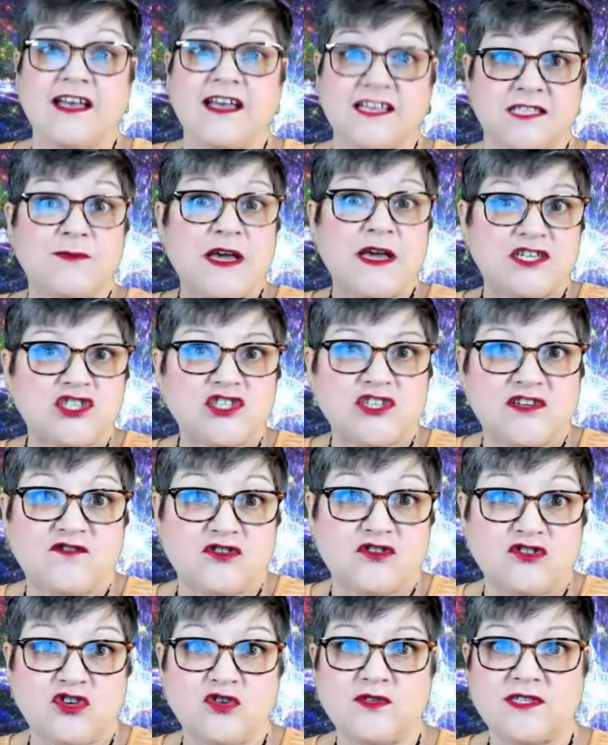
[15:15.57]
especially if
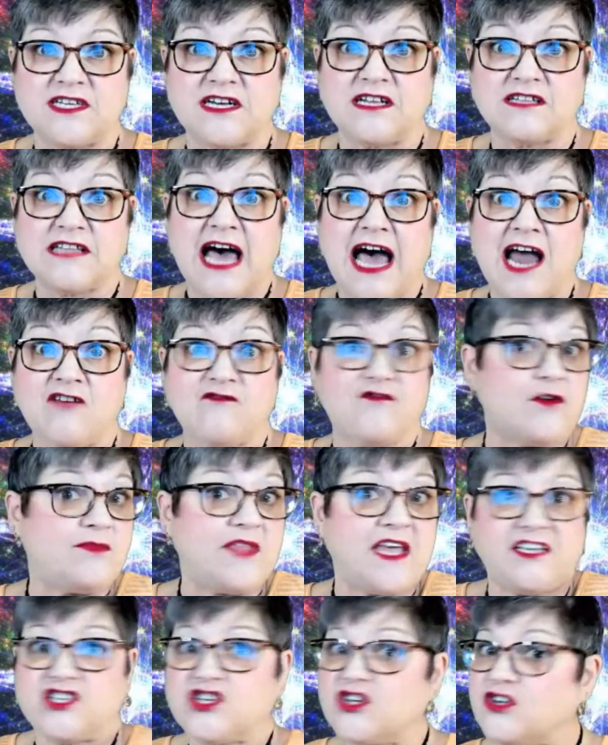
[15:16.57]
you're using a lot of them.
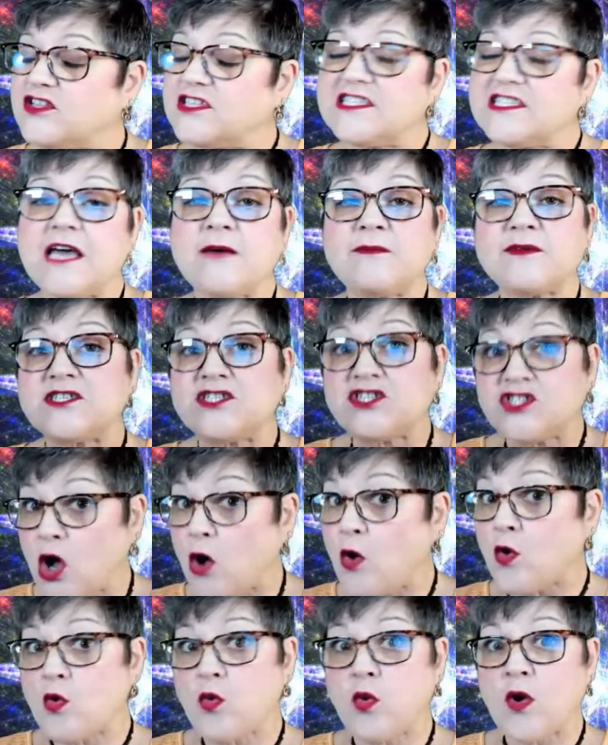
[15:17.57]
They turn the tables
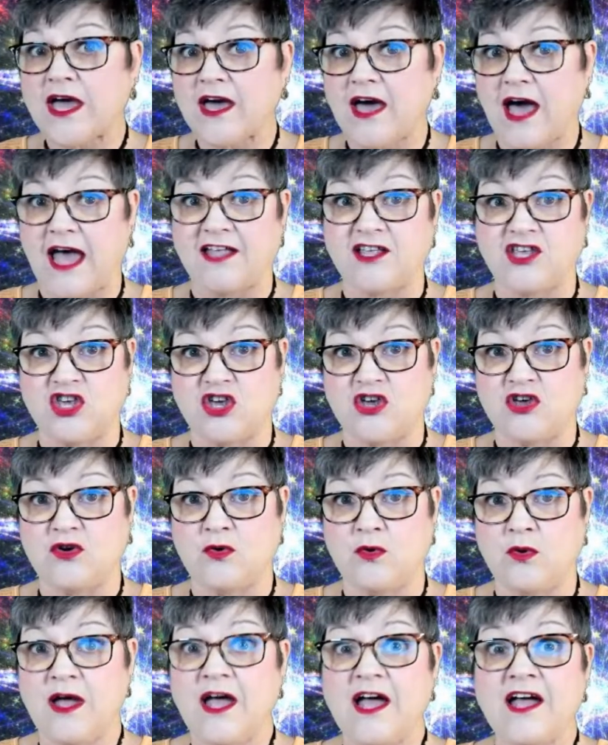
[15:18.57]
so quick on you
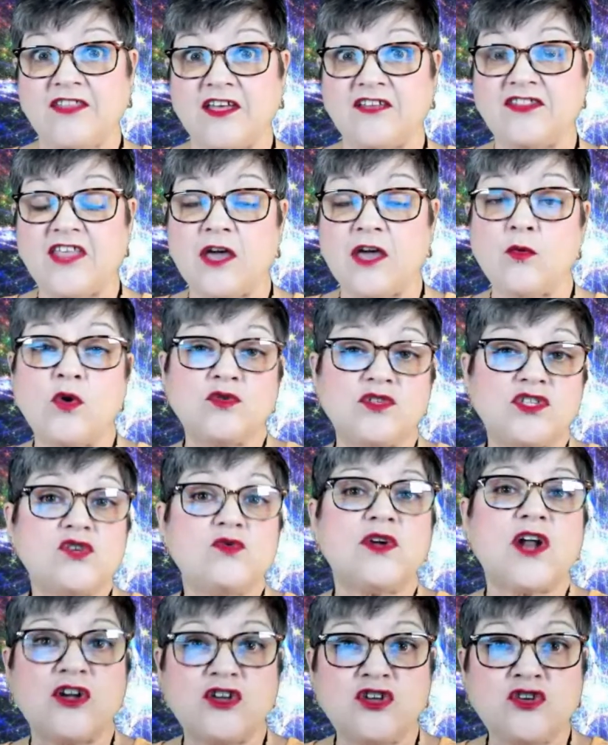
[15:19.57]
that they won't do
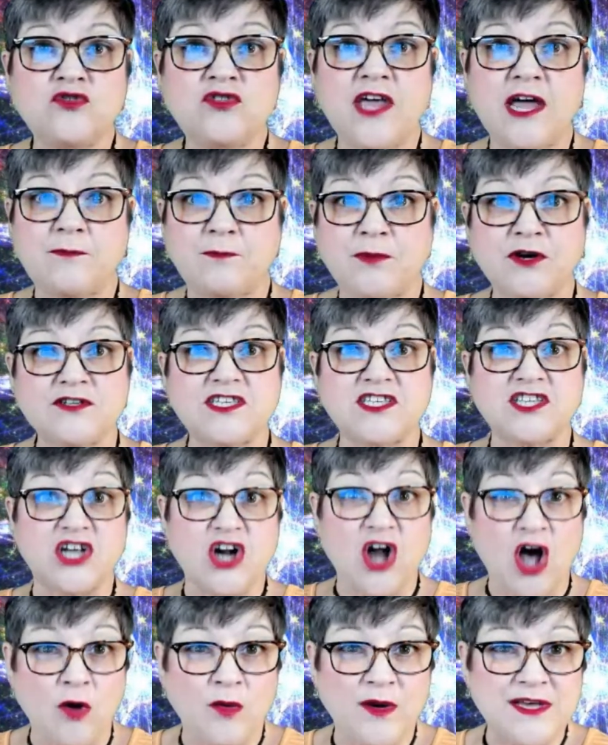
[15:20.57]
it. Are you that person that
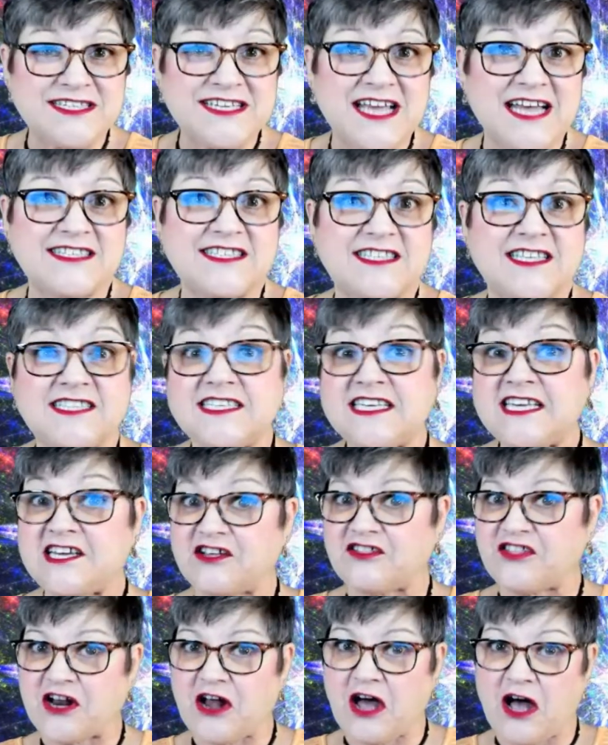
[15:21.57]
always gets the
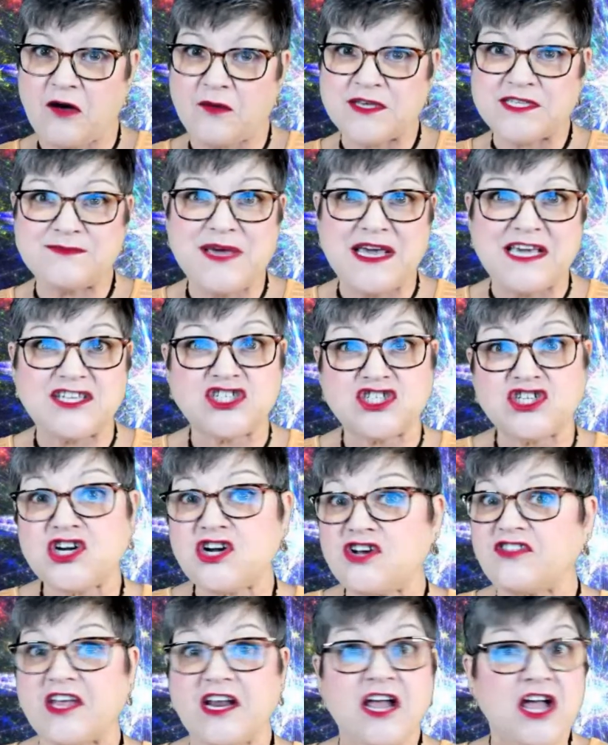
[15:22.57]
deal, that always makes
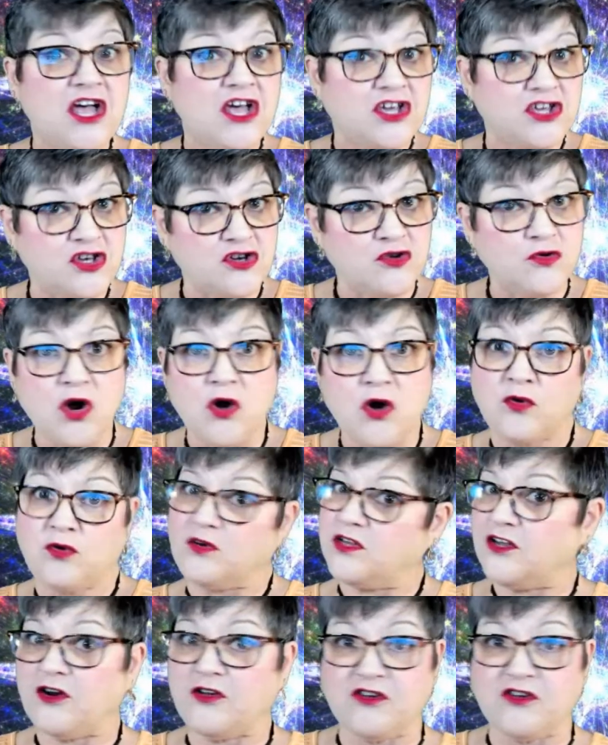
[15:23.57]
sure that you don't,
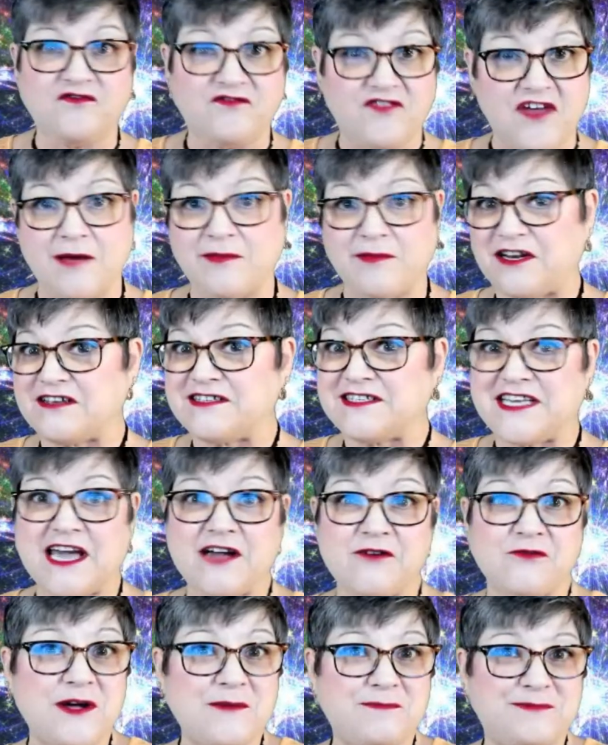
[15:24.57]
your family doesn't
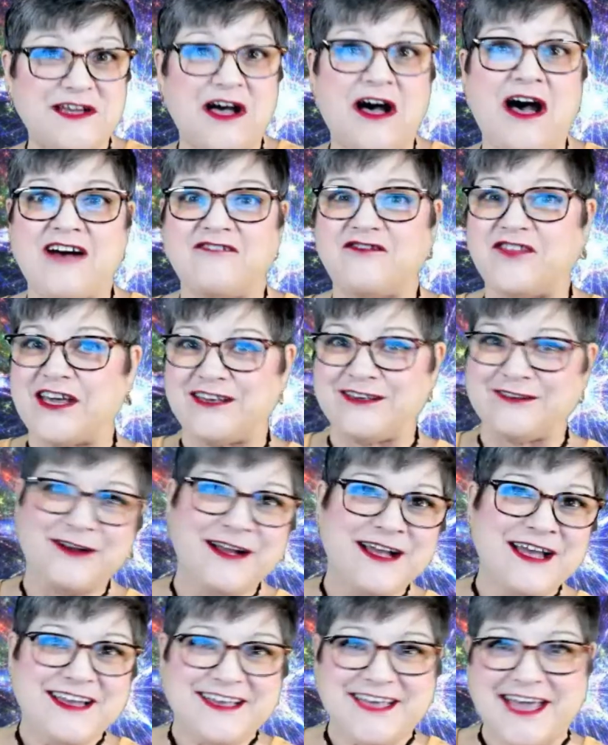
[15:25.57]
get ripped off, that you
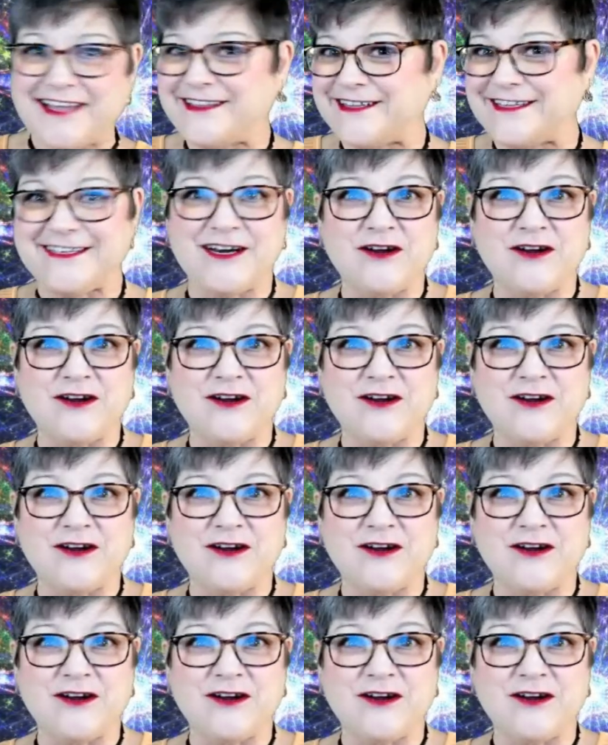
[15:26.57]
get,